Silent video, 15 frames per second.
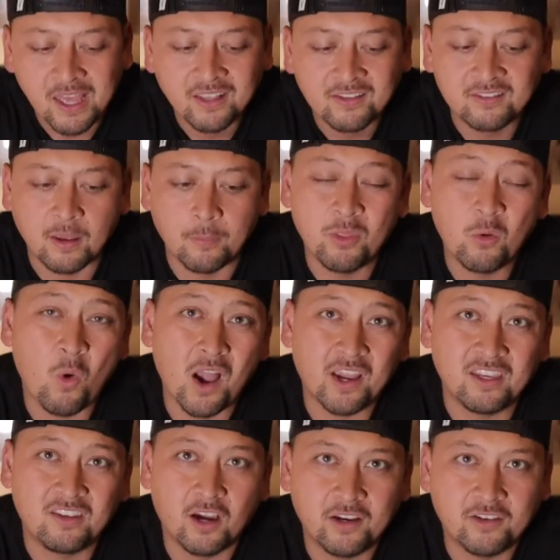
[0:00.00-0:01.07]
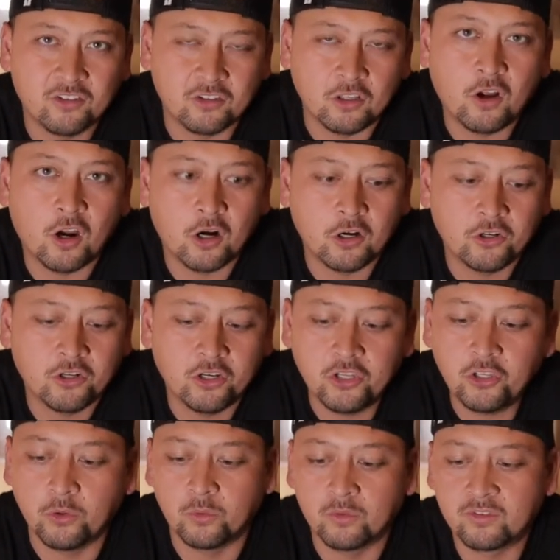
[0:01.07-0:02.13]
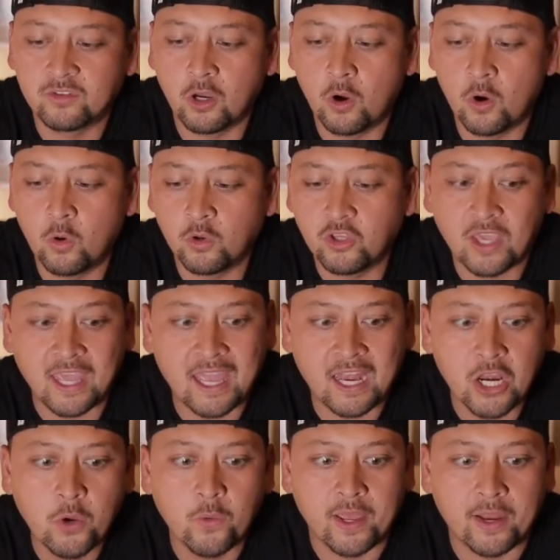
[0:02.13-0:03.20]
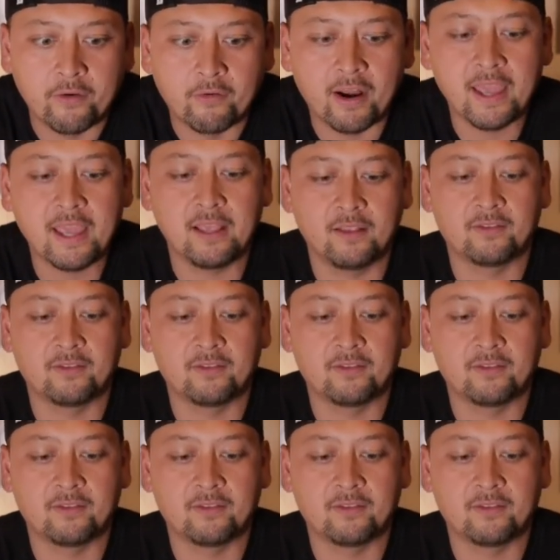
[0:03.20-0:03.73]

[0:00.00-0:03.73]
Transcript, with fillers: Some of the walkie-talkies are a little harder to do, so you can't do it, right?